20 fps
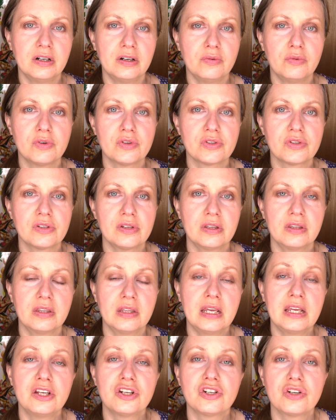was a
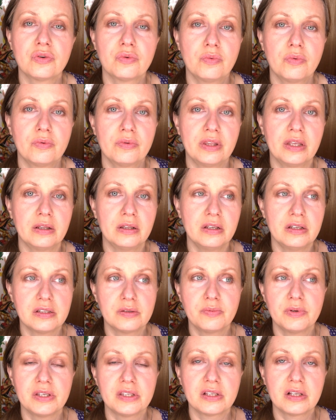nation that
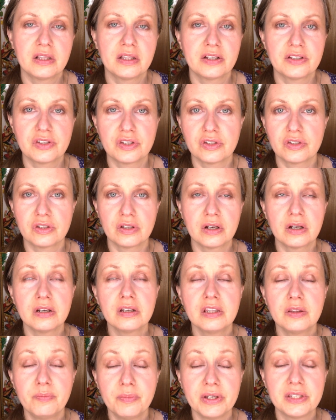is basically
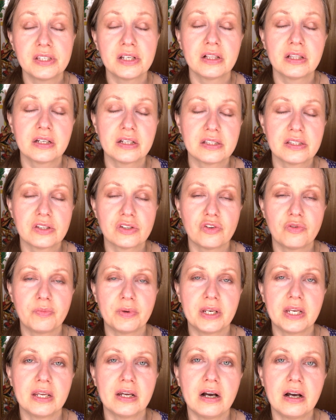consists of
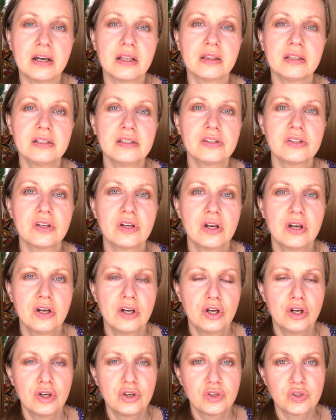many islands.
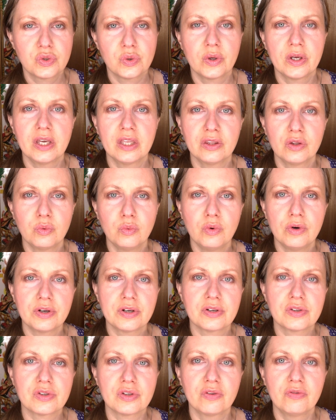So again, the
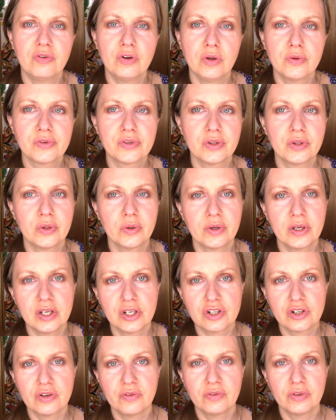water is involved, so the
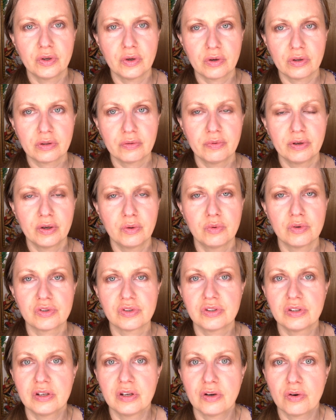location of the earthquake
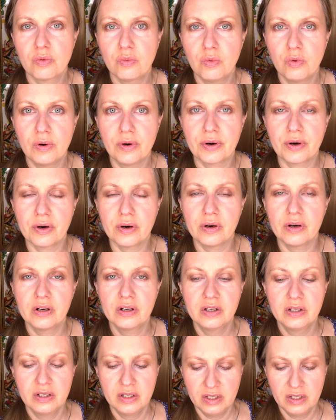was near water.